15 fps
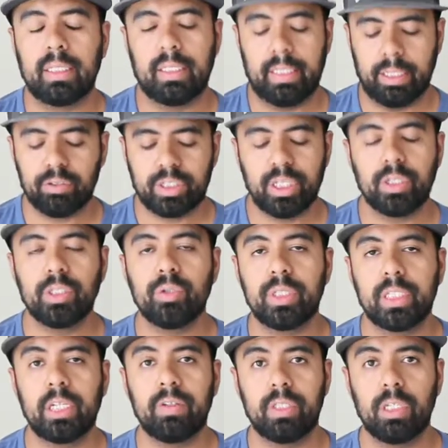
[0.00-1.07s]
they'll tell
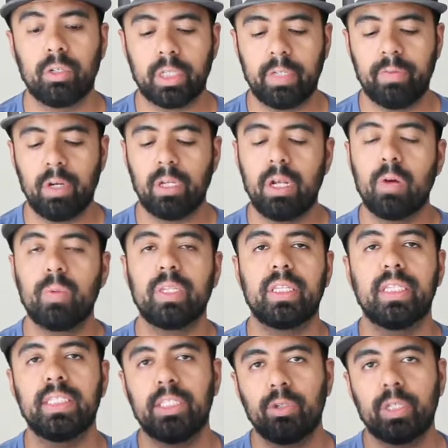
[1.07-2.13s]
you, they'll give you, along with
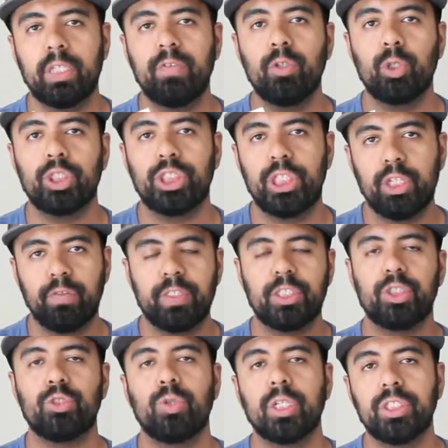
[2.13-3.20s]
this, they'll give you a sheet of
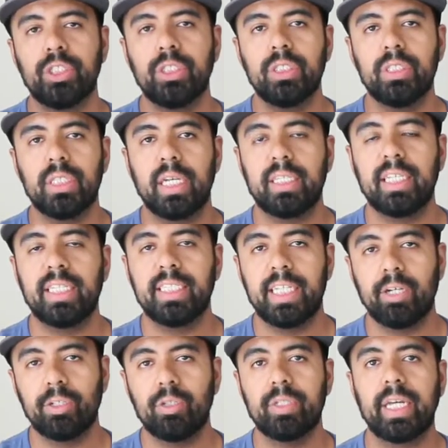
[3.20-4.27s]
instructions, and they
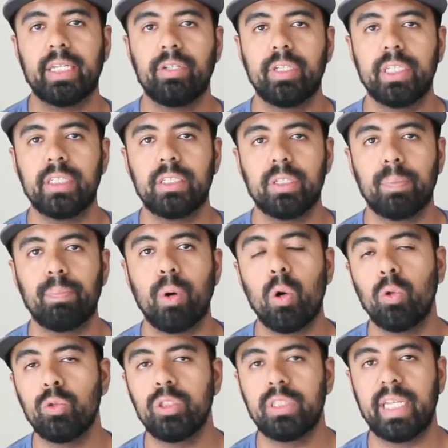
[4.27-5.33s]
tell you that you need to
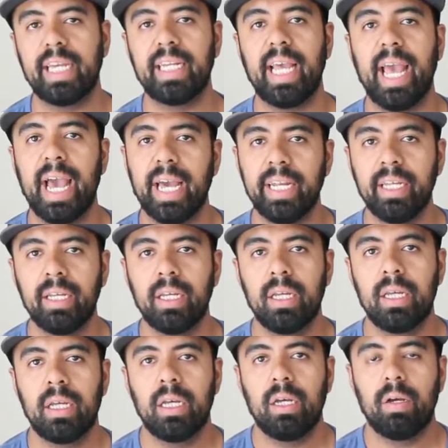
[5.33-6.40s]
post an ad
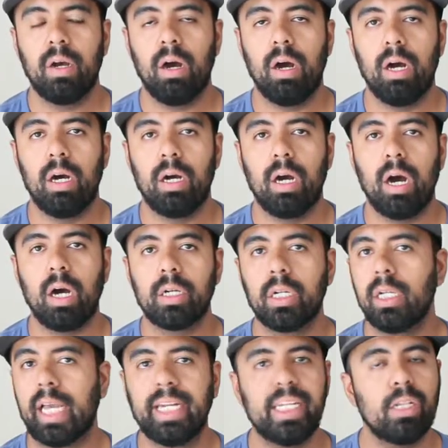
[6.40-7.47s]
on
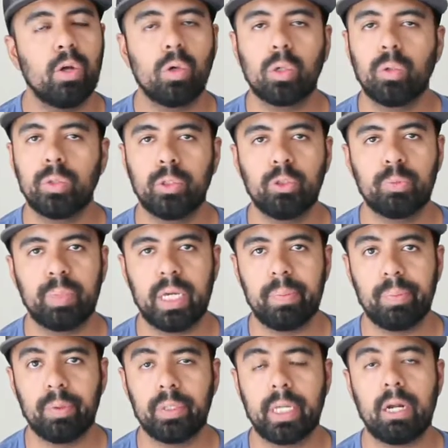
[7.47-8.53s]
any local
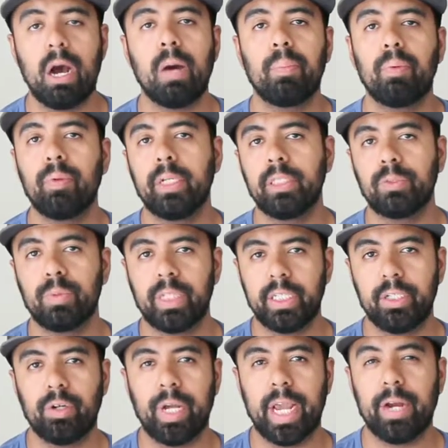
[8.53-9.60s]
newspaper that operates
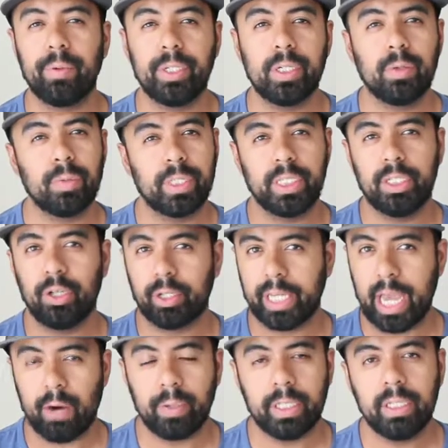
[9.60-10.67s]
within your area, within your
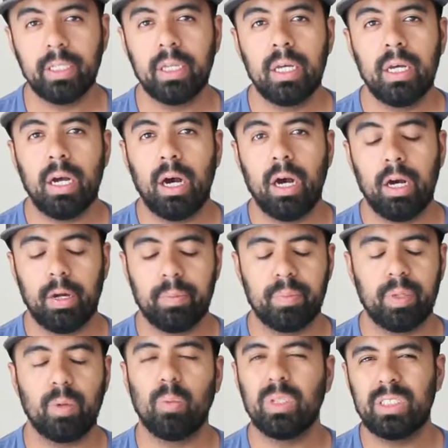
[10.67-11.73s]
county.
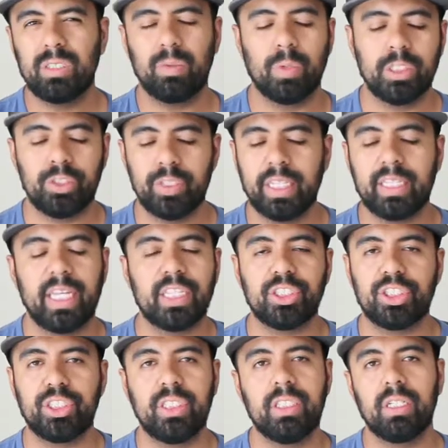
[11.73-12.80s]
Once you get that
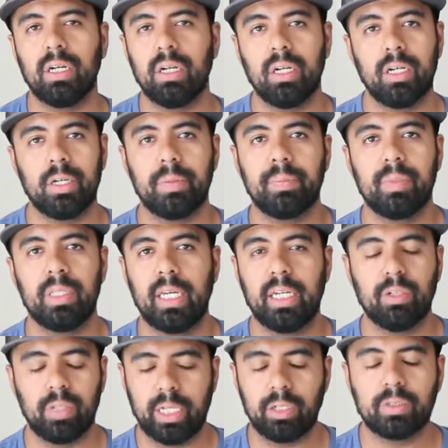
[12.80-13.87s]
sheet,
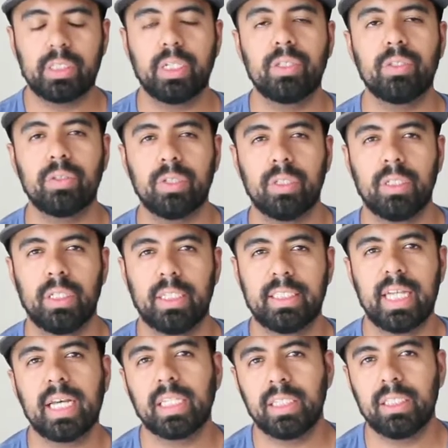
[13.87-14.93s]
it'll tell you
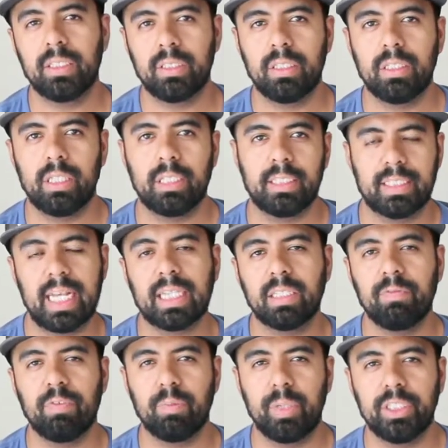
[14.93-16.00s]
exactly the exact
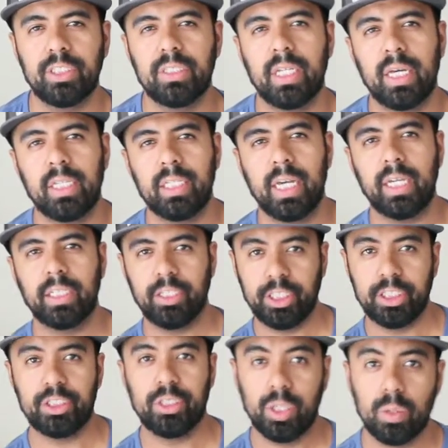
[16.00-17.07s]
information that you
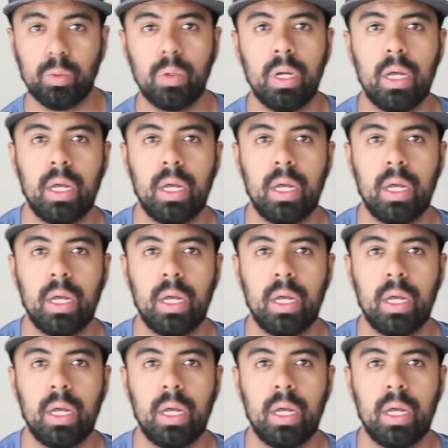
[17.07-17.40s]
need to know.